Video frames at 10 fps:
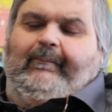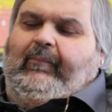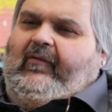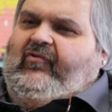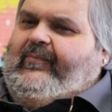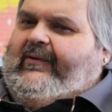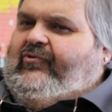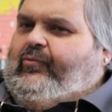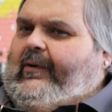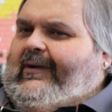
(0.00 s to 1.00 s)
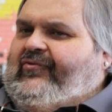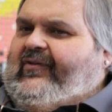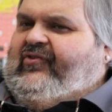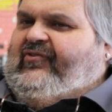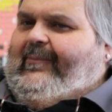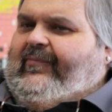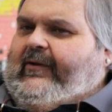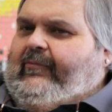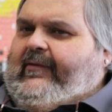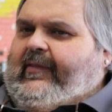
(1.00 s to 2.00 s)
one that bothers me is why is there
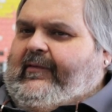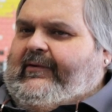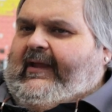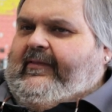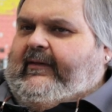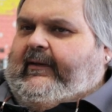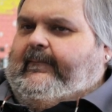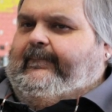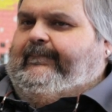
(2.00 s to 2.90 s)
something rather than nothing?